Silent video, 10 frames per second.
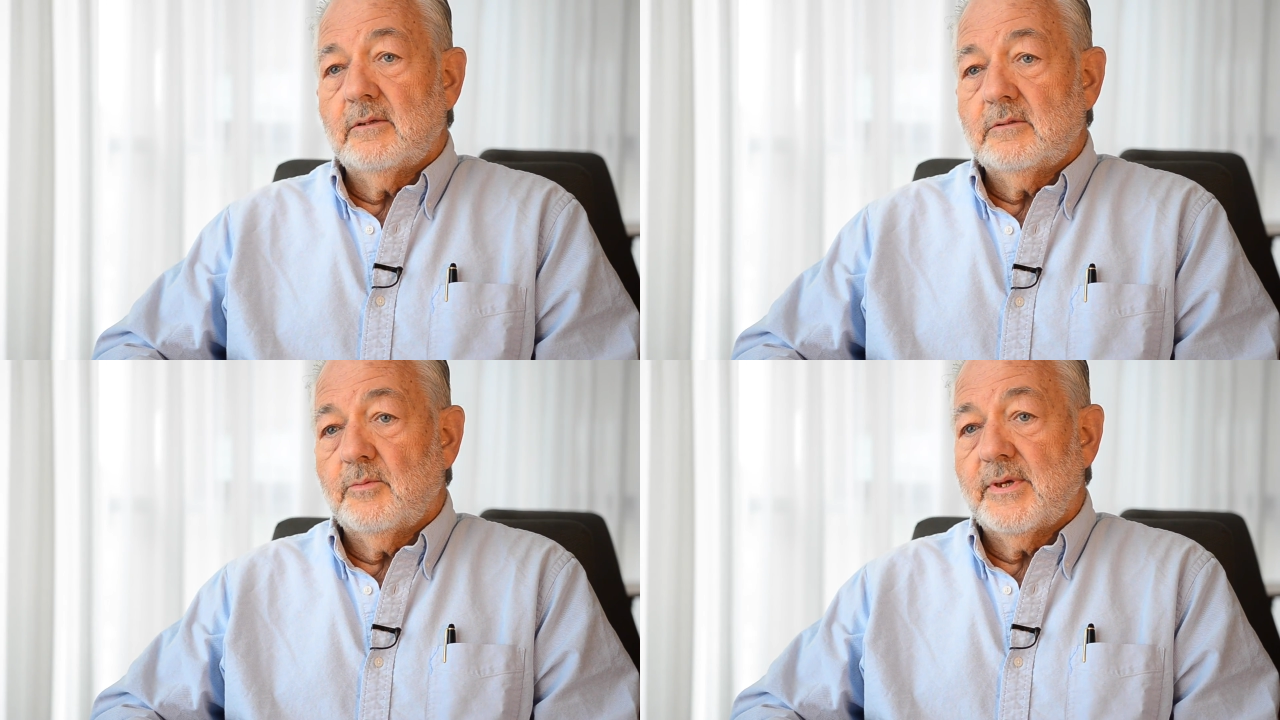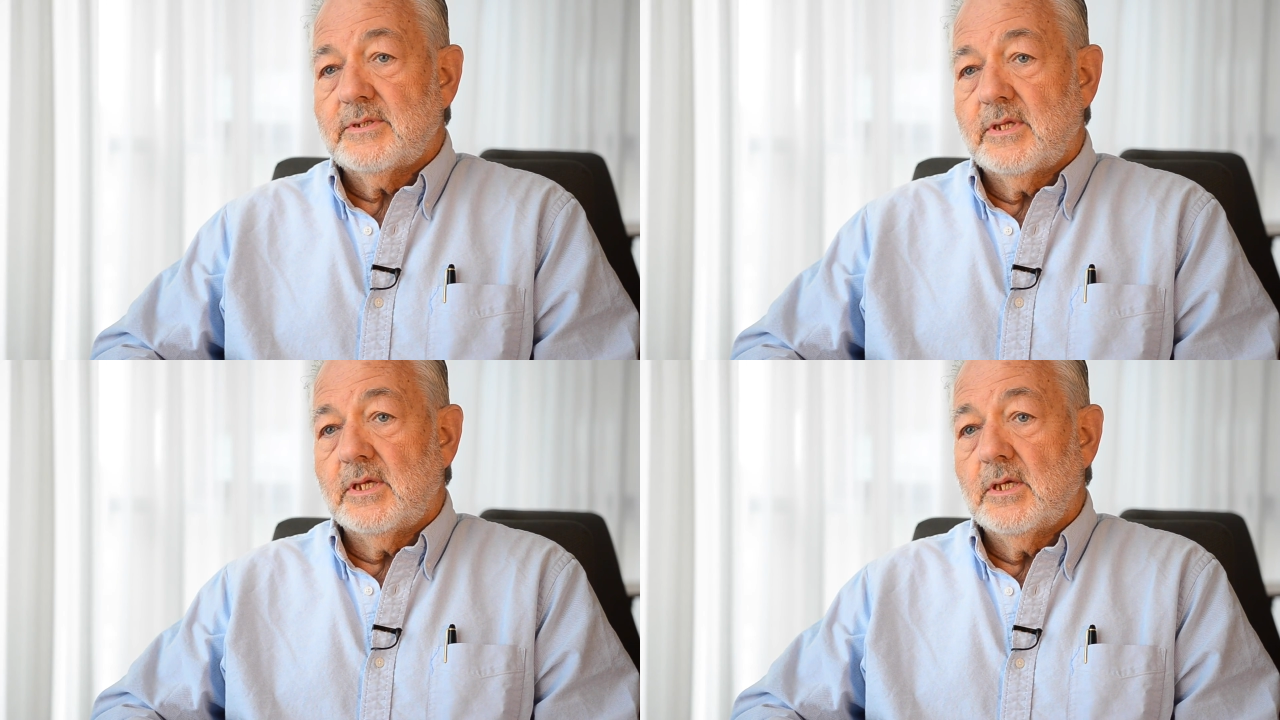
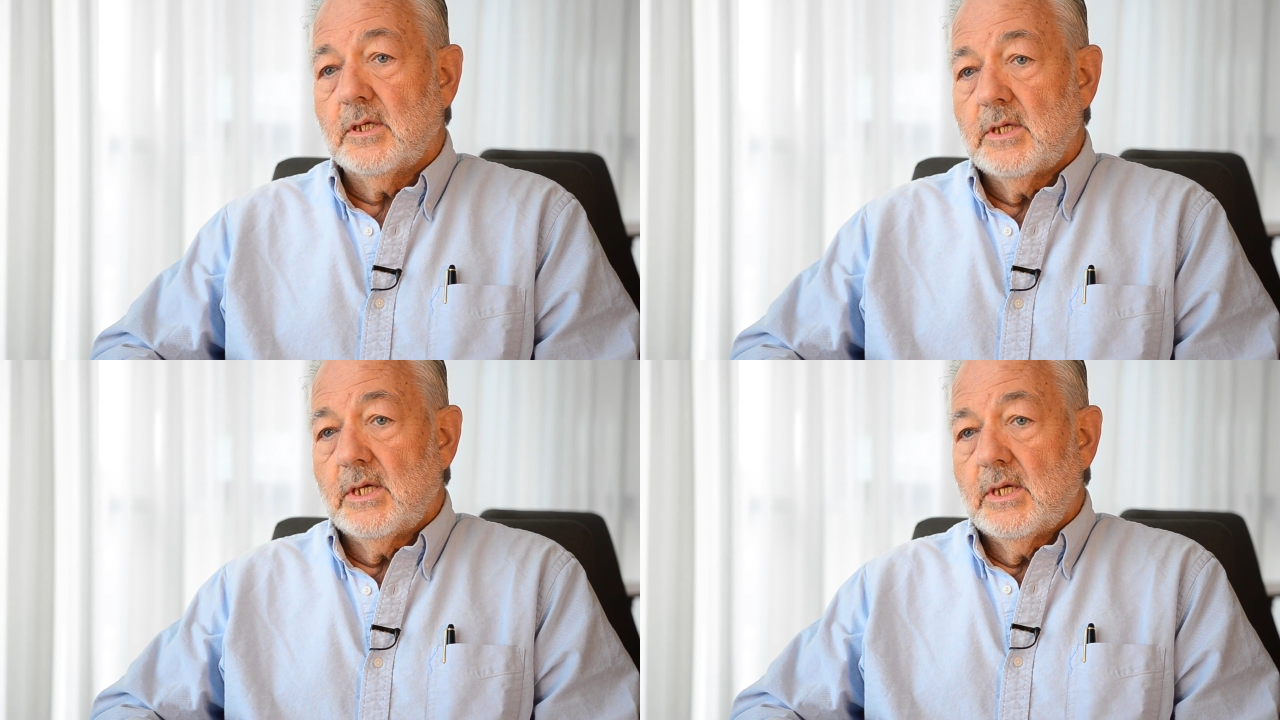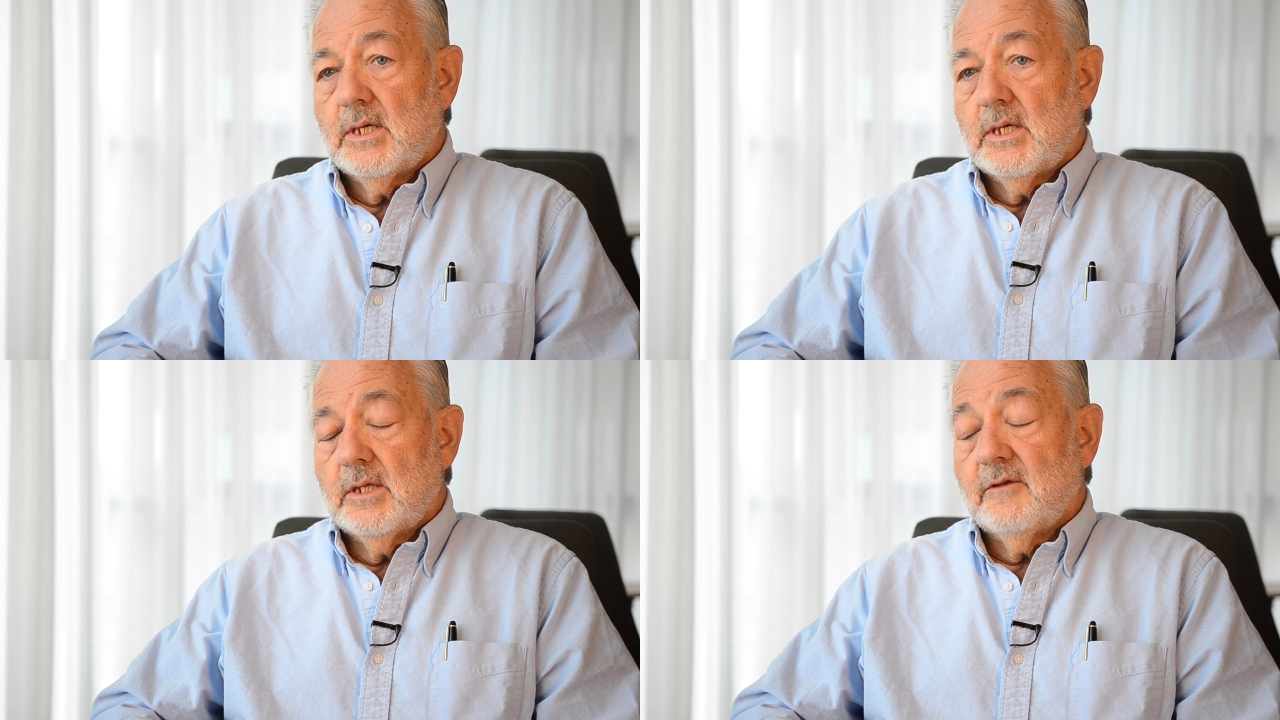rest the
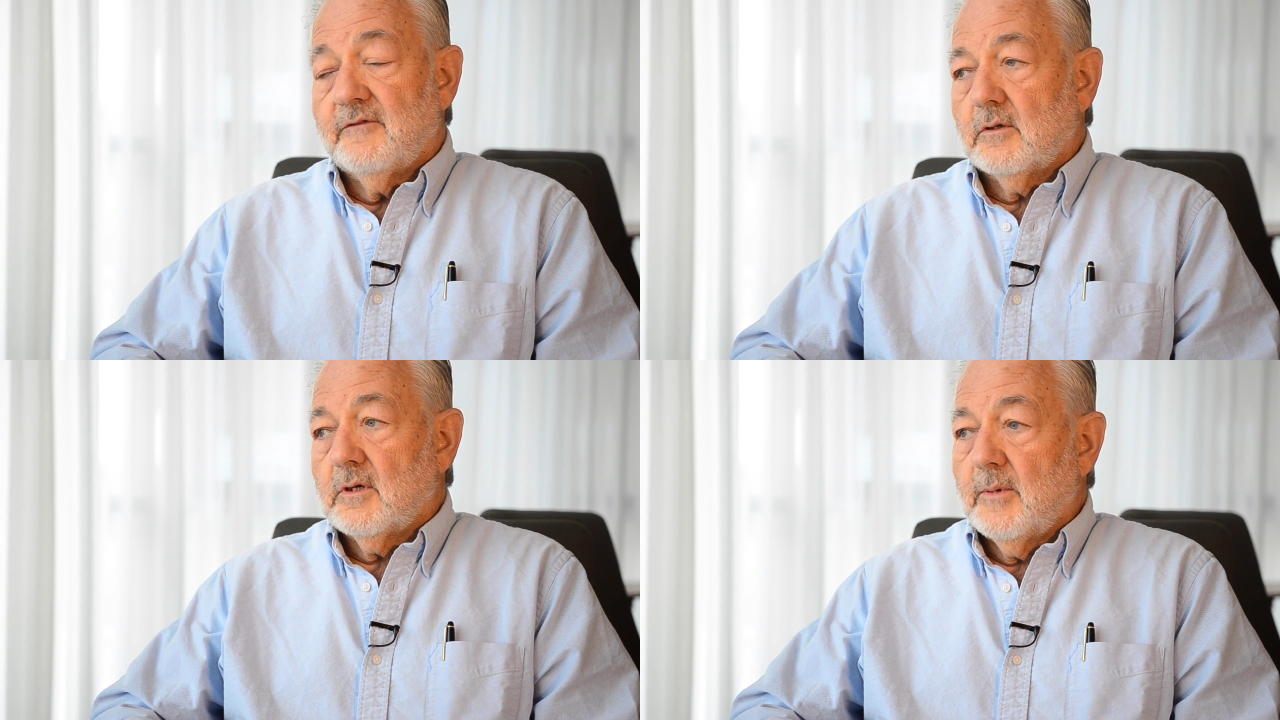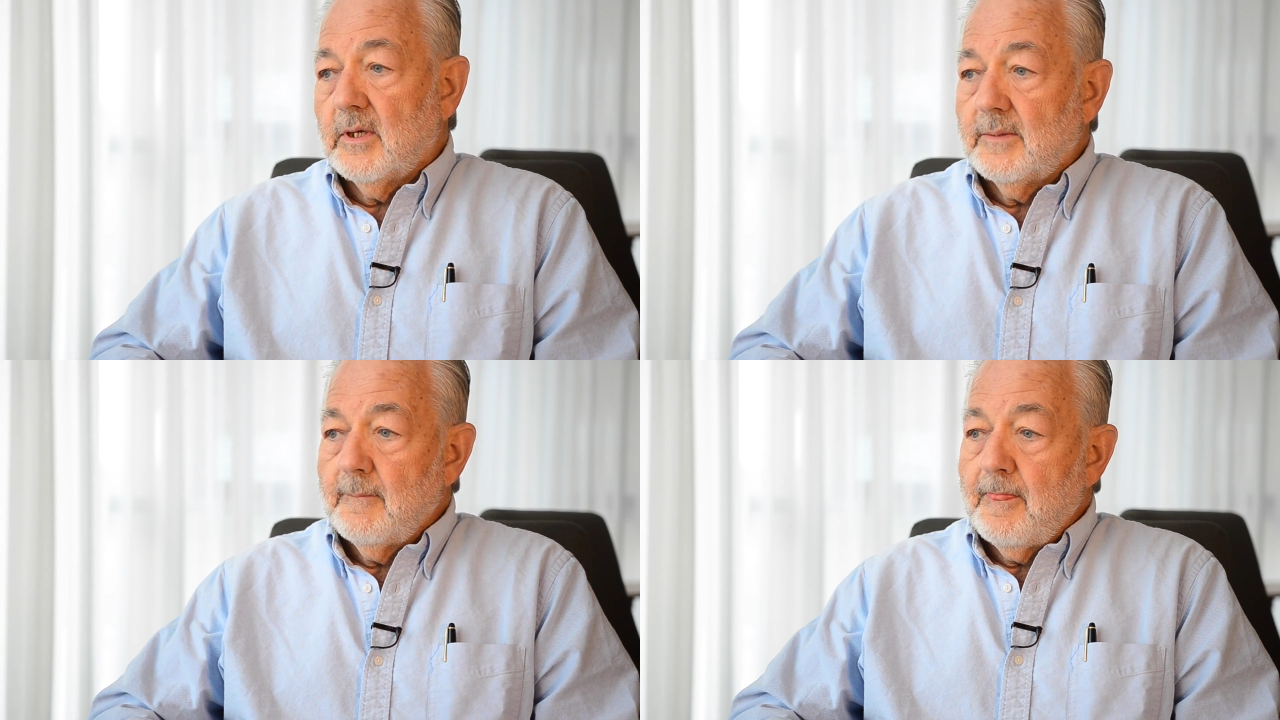fulcrum on.